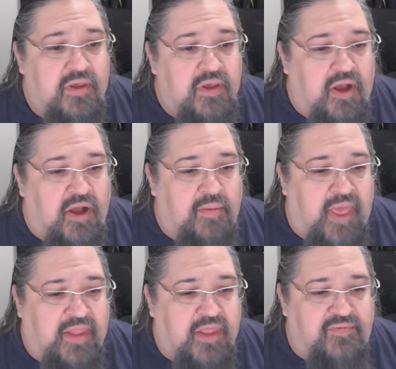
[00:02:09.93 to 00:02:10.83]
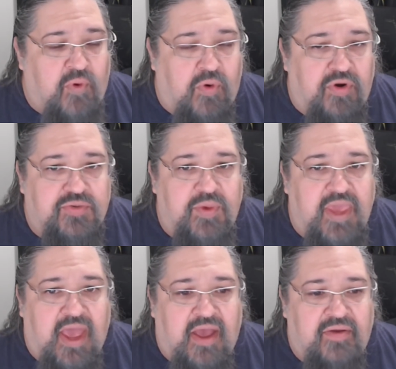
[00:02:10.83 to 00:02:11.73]
And then, of course, we
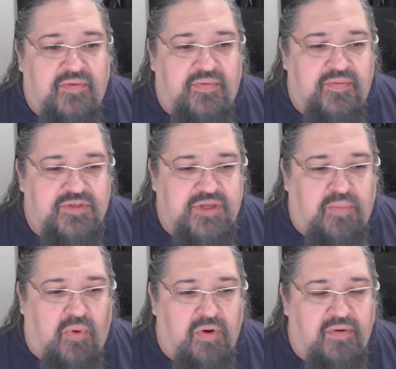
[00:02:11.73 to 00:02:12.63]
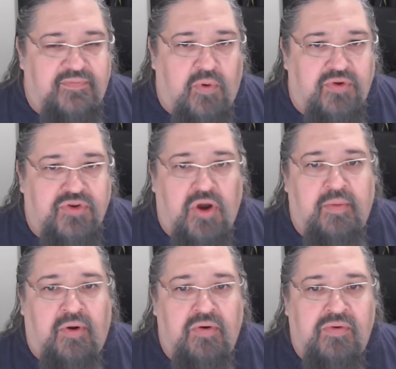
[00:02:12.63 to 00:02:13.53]
have support for
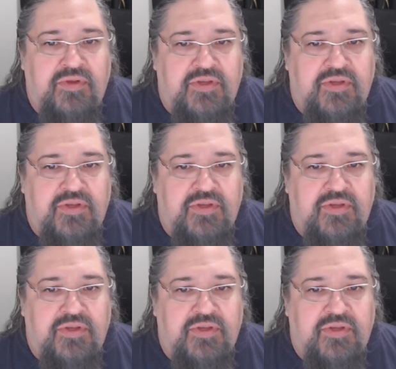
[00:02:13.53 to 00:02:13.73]
turbo.